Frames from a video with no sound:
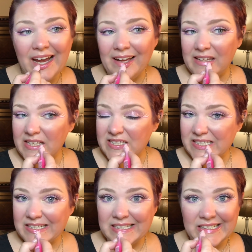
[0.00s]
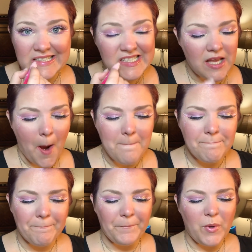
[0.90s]
And that's because
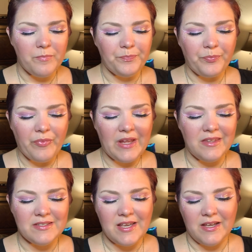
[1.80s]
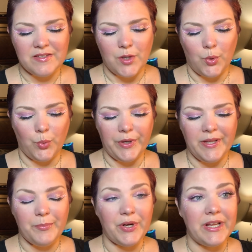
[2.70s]
this has a
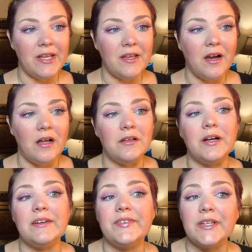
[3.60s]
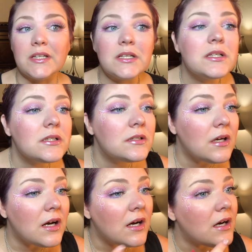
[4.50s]
really pretty holographic
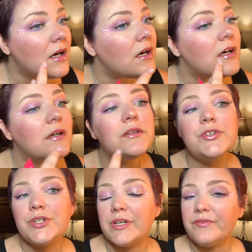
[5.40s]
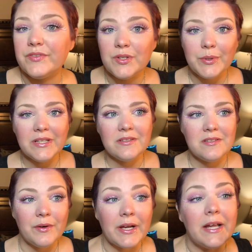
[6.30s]
shift to it.
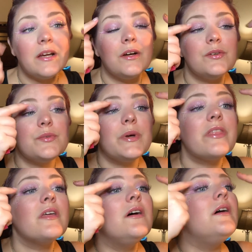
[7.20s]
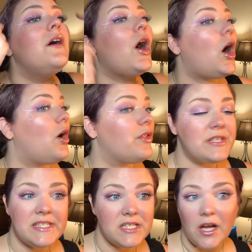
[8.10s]
So it kind of goes with all the
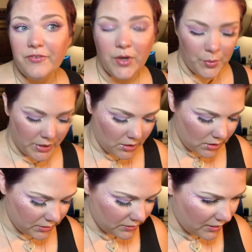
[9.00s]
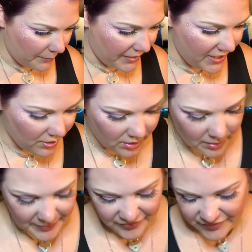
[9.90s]
stuff going on up here
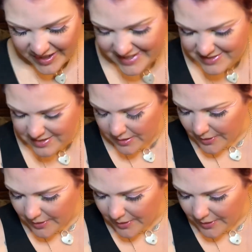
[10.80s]
on my face.